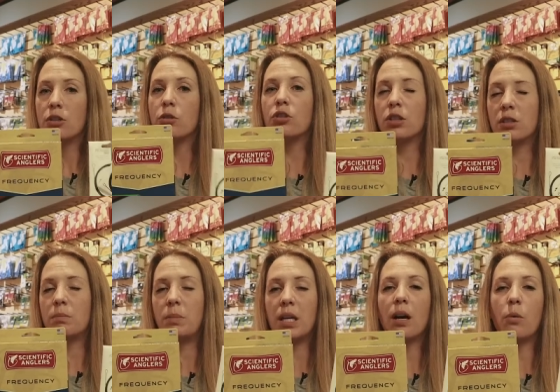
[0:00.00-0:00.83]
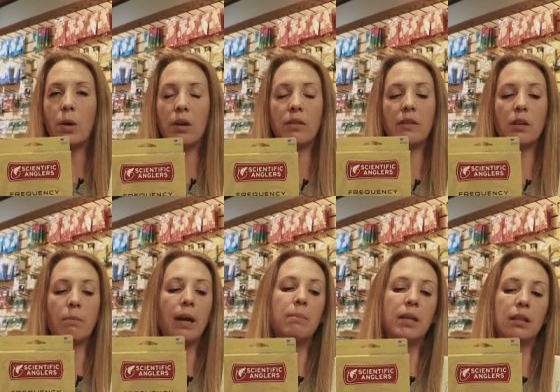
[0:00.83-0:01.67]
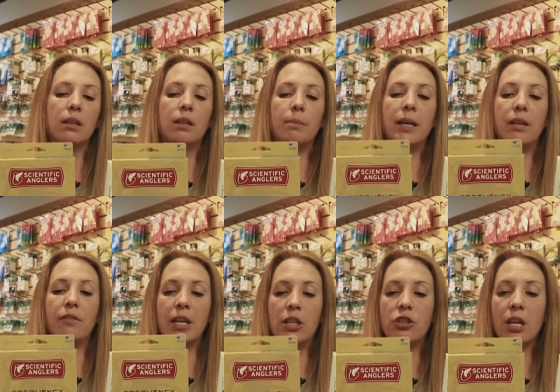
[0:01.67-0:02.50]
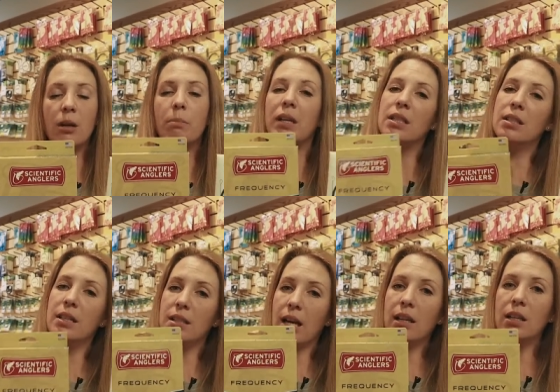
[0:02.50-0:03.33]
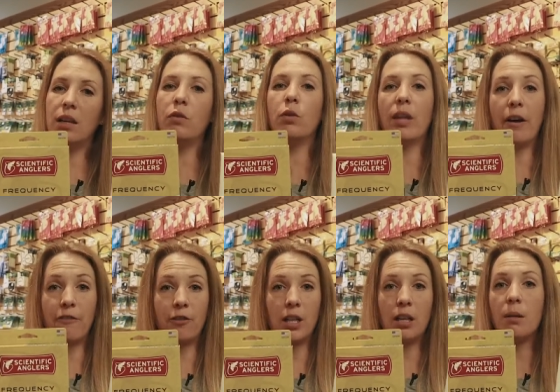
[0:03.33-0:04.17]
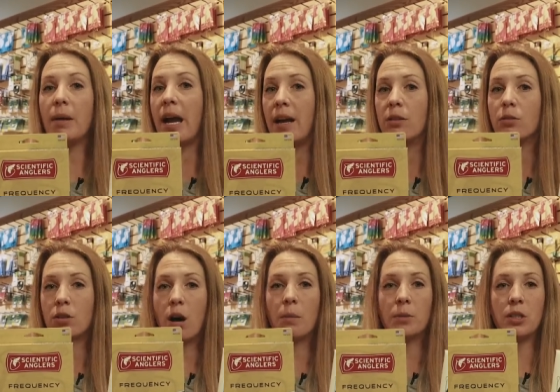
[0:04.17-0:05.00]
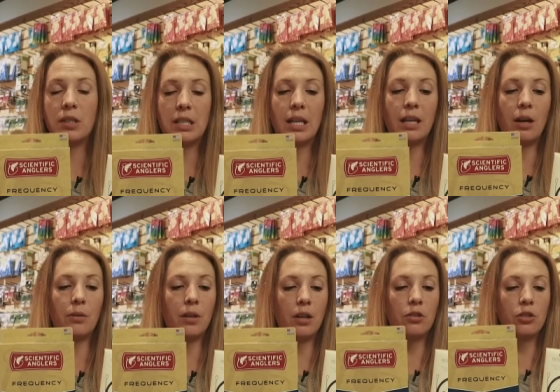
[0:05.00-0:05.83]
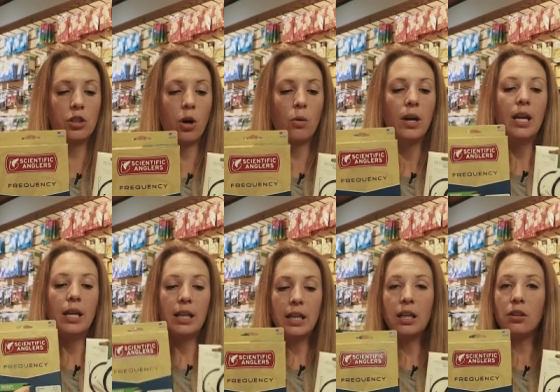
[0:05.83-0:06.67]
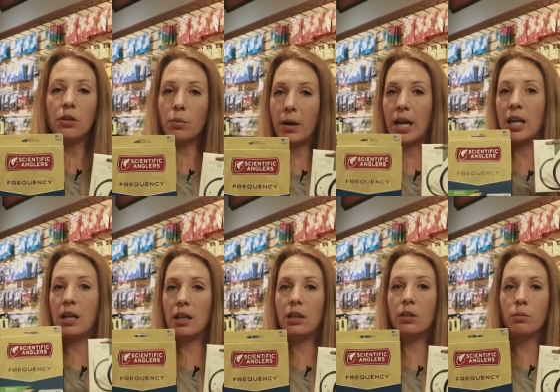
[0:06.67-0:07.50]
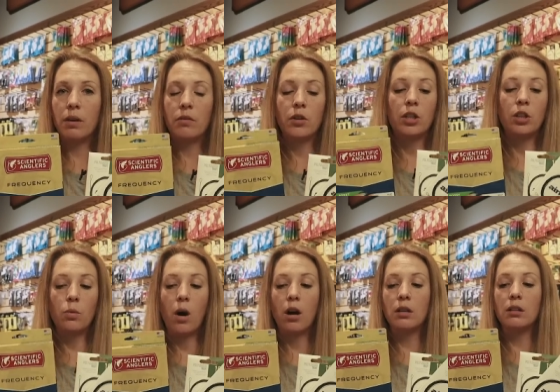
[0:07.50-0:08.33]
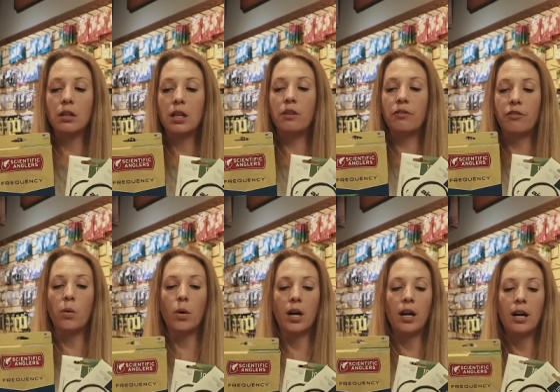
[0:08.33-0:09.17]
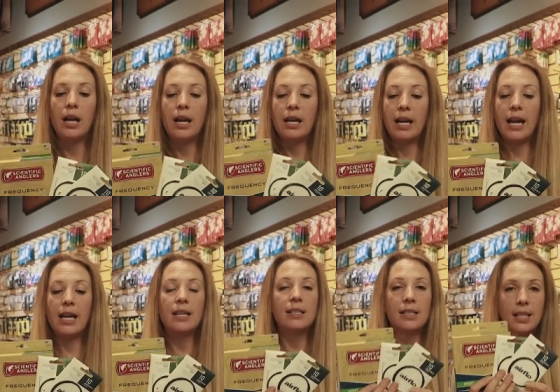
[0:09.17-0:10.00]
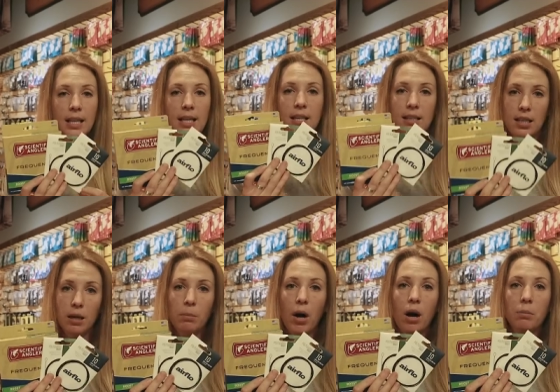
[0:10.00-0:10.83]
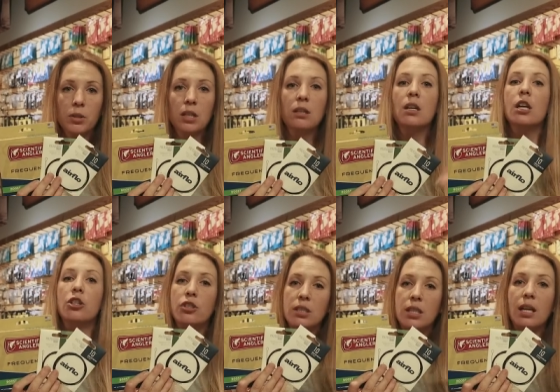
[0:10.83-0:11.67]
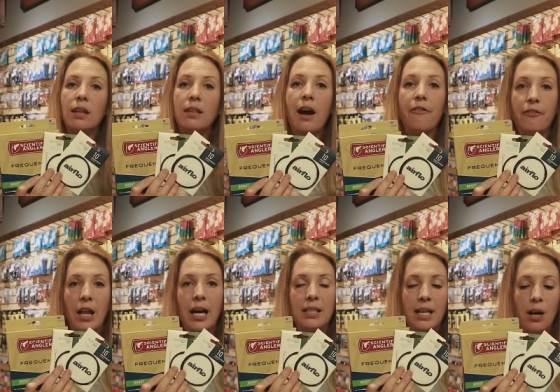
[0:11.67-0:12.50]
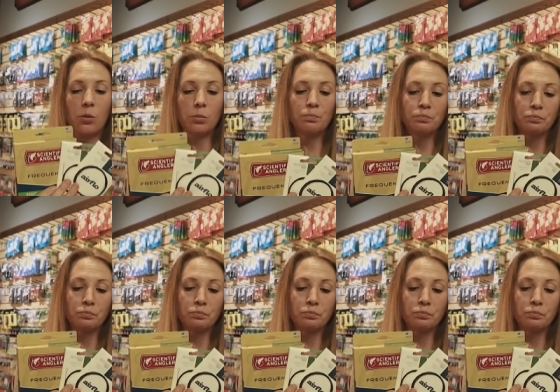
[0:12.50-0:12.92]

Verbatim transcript: So just be aware that there might be a little bit of hinging, but it does kind of give you that freedom and those options to get out there. So either way, in the river, you are looking for a sinking tip option just to get that fly down.